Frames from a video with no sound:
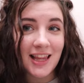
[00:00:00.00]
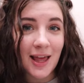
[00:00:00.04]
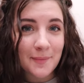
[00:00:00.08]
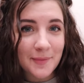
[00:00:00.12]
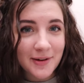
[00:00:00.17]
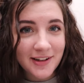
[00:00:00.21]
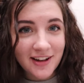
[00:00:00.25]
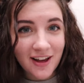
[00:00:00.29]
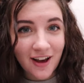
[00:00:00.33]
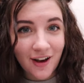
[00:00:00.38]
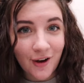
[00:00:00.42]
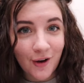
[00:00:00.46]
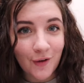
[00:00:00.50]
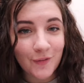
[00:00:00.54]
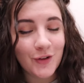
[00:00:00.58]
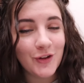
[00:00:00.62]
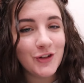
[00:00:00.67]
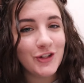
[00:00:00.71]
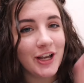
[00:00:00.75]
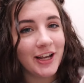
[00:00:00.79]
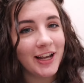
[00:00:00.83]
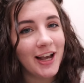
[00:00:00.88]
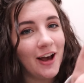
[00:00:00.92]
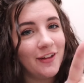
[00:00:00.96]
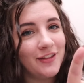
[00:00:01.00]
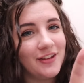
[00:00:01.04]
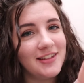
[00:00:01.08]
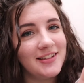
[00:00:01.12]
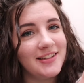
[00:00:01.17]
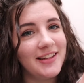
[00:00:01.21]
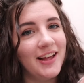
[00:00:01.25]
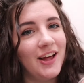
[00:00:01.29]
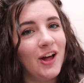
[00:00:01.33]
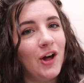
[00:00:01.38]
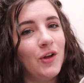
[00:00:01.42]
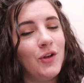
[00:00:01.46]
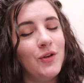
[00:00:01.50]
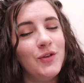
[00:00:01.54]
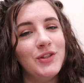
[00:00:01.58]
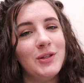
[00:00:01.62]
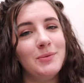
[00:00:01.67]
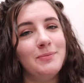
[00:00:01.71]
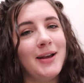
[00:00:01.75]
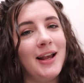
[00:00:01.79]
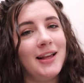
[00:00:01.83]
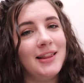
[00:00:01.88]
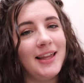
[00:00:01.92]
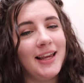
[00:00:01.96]
let me know if you check out the sale
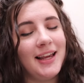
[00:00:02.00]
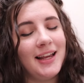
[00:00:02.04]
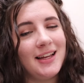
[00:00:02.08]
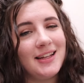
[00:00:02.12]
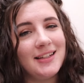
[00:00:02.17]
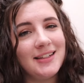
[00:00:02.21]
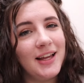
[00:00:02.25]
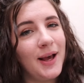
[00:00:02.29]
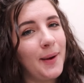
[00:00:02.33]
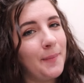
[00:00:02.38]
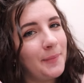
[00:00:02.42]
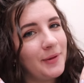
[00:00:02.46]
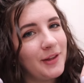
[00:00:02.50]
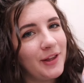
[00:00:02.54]
using my link down